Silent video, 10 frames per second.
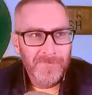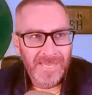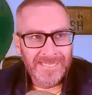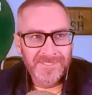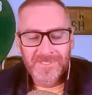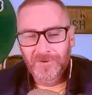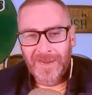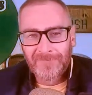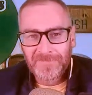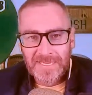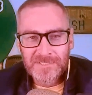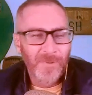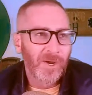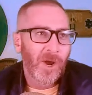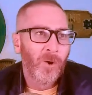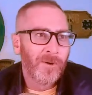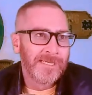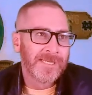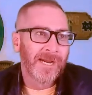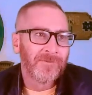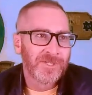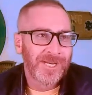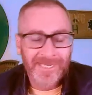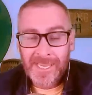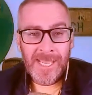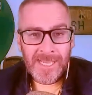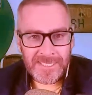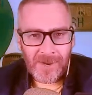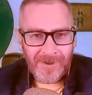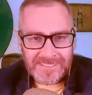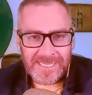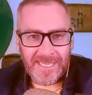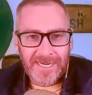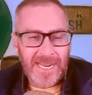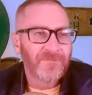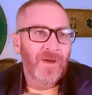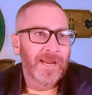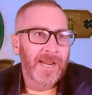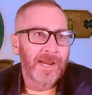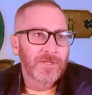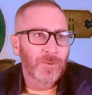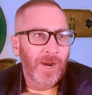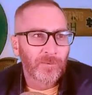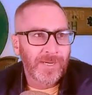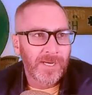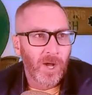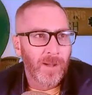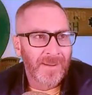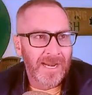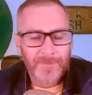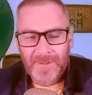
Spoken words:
Instagram, Facebook, Always Irish, Inc. USA Today, Fighting Irish Wire. Read all about it.